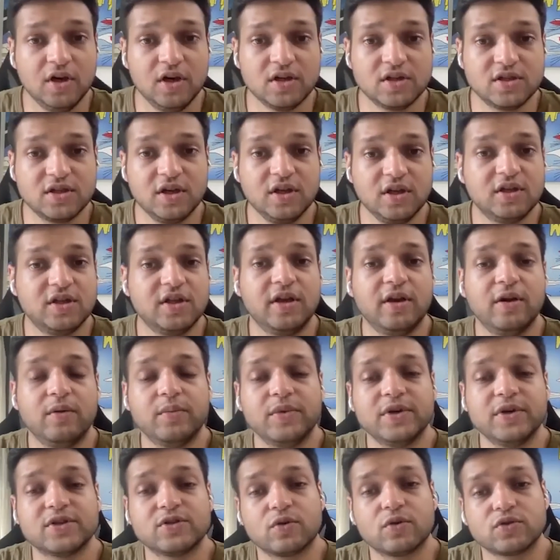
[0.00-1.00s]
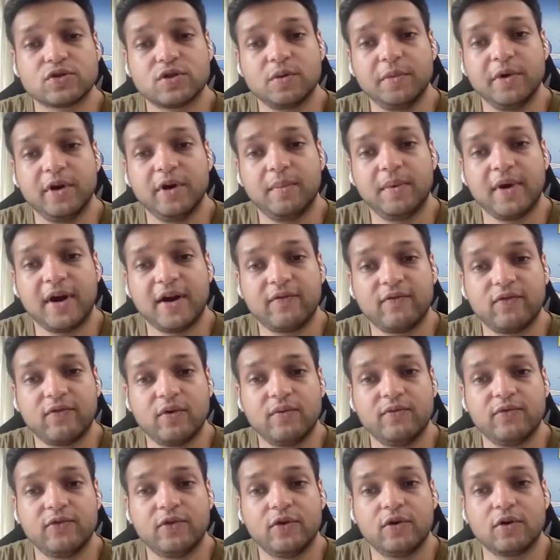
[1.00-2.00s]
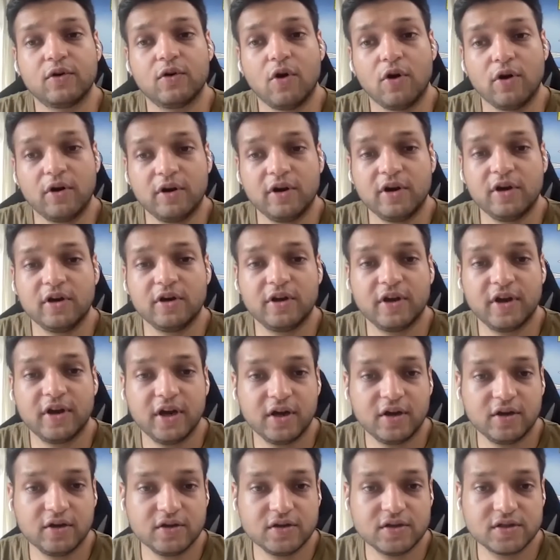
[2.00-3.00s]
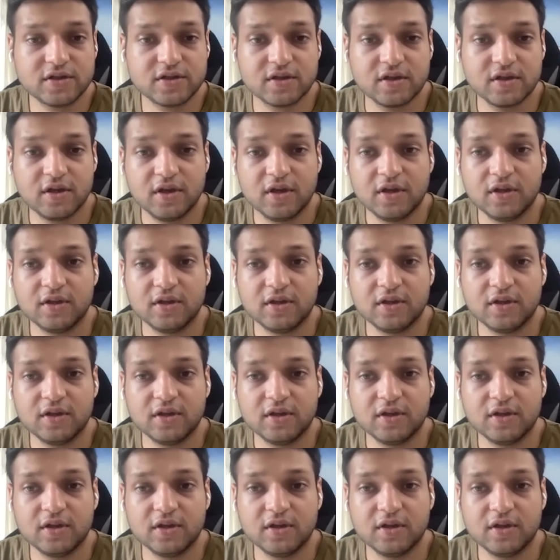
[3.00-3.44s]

It's an Ethereum-based social media platform for content creators